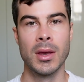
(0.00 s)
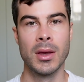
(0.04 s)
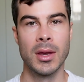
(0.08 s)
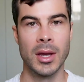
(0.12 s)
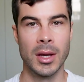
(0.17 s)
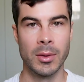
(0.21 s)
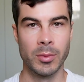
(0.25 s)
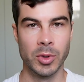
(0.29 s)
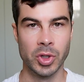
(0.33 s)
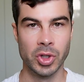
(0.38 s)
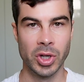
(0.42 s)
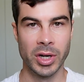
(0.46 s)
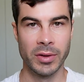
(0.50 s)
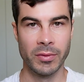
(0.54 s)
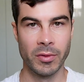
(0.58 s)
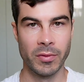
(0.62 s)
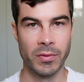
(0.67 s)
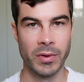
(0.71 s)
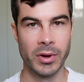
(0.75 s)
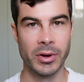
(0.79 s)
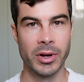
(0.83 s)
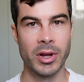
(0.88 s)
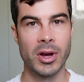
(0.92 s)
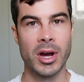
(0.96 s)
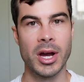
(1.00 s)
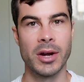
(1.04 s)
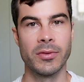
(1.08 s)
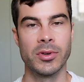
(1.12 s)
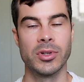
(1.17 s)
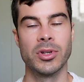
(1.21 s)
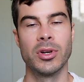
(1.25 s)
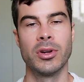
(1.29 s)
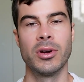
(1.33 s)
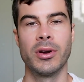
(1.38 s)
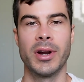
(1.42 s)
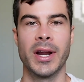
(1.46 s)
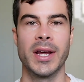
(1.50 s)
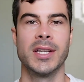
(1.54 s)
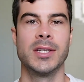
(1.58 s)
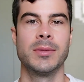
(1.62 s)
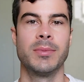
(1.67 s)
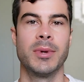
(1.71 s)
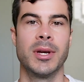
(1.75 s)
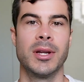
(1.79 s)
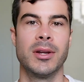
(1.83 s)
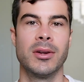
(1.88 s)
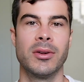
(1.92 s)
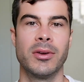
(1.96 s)
and we should have a very high return on ad
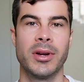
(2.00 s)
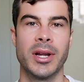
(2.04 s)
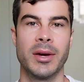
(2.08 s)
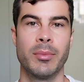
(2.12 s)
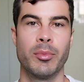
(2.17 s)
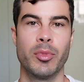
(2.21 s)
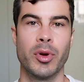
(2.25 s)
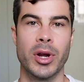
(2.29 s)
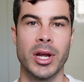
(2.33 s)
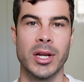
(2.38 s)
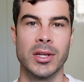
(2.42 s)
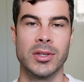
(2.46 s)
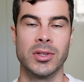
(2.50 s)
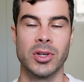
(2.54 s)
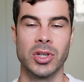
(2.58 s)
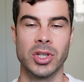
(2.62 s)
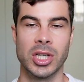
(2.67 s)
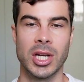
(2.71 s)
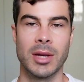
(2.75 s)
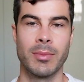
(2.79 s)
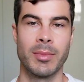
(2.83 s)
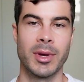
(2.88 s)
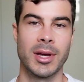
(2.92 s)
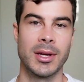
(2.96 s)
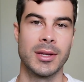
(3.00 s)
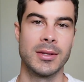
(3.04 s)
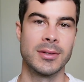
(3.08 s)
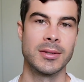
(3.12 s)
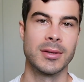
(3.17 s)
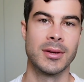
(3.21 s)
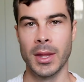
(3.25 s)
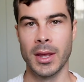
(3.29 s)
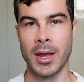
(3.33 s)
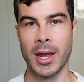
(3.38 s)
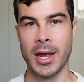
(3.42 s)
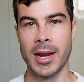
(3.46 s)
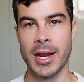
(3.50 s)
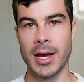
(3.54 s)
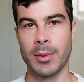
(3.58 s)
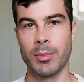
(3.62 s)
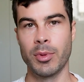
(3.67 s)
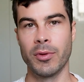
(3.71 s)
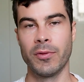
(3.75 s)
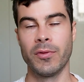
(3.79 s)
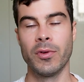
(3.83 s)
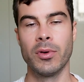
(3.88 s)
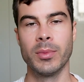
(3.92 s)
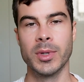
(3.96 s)
spend on our brand search campaigns, and our
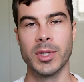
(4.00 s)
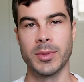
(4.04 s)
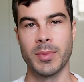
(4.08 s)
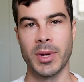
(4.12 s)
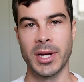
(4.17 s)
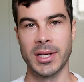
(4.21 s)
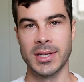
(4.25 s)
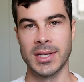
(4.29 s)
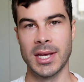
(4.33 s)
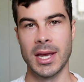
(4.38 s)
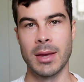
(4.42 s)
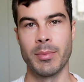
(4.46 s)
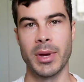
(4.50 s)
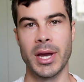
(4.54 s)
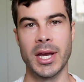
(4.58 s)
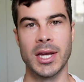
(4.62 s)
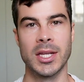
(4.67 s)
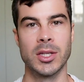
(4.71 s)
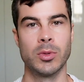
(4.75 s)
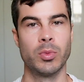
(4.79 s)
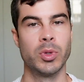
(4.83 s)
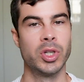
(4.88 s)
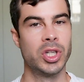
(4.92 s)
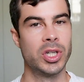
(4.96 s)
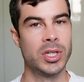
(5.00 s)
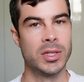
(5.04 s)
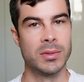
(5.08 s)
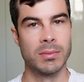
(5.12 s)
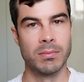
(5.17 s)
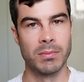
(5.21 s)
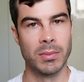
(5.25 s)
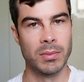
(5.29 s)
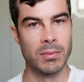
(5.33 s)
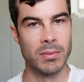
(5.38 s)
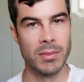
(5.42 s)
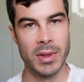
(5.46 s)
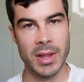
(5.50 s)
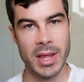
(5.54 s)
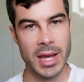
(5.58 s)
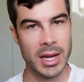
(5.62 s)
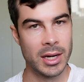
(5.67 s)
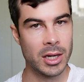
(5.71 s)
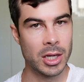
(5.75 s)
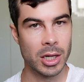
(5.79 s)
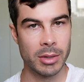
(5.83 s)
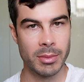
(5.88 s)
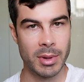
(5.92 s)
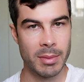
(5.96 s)
Performance Max campaigns, which is
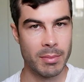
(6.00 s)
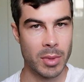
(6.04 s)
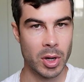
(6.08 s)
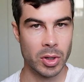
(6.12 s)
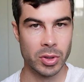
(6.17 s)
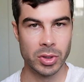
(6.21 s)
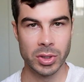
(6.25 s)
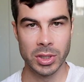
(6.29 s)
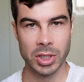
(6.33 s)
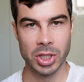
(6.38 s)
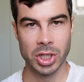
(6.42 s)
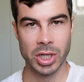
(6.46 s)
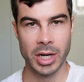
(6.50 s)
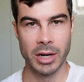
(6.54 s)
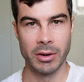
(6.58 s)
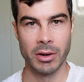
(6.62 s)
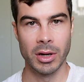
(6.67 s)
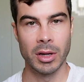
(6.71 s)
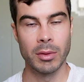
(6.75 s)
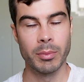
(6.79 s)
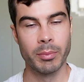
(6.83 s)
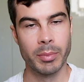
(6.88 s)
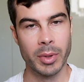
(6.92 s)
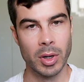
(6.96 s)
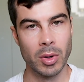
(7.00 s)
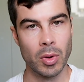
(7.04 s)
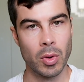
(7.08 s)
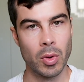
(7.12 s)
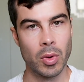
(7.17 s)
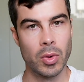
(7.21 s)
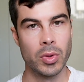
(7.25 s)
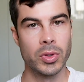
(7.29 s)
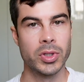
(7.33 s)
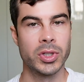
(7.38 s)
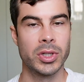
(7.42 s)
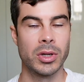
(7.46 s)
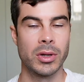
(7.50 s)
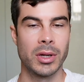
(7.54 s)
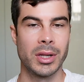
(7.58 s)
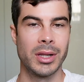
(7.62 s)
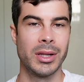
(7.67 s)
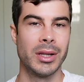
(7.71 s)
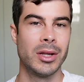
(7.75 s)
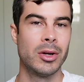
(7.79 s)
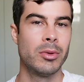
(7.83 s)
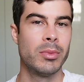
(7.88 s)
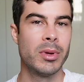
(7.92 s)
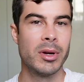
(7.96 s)
then going to be mostly generic, but also a
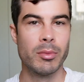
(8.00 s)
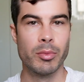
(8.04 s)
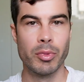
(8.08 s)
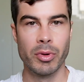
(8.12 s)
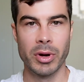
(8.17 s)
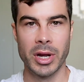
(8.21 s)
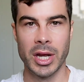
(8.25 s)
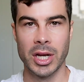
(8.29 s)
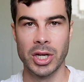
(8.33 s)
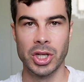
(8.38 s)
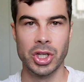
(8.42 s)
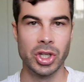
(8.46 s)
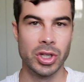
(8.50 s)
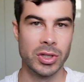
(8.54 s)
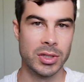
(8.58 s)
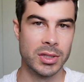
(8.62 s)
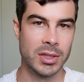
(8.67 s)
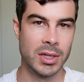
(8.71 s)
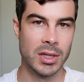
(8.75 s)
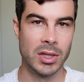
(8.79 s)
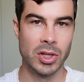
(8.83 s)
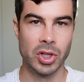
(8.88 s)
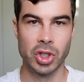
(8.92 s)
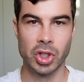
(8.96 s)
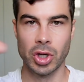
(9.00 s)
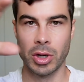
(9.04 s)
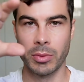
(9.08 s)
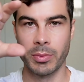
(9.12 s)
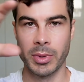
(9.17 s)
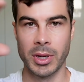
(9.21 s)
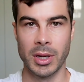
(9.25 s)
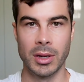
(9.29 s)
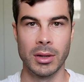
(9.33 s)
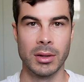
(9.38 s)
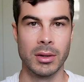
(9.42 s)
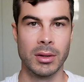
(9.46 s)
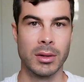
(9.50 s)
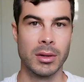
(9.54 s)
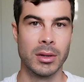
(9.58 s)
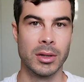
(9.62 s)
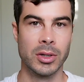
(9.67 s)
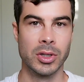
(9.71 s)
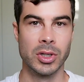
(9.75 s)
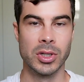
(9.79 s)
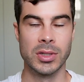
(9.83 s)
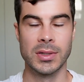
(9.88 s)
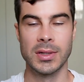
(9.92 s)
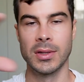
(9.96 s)
little bit of brand just in the shopping
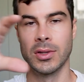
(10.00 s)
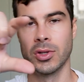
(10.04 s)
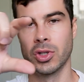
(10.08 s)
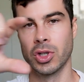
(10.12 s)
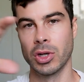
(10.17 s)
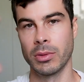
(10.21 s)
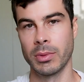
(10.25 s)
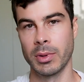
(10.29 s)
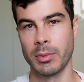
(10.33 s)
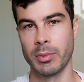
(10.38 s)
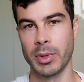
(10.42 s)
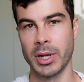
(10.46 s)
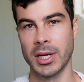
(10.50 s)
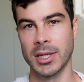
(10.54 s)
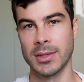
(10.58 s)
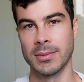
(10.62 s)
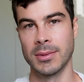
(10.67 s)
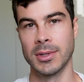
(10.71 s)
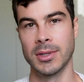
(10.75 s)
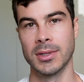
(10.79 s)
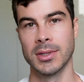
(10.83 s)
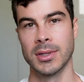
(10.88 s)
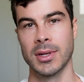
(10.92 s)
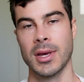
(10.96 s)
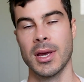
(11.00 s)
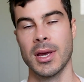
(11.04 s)
placements.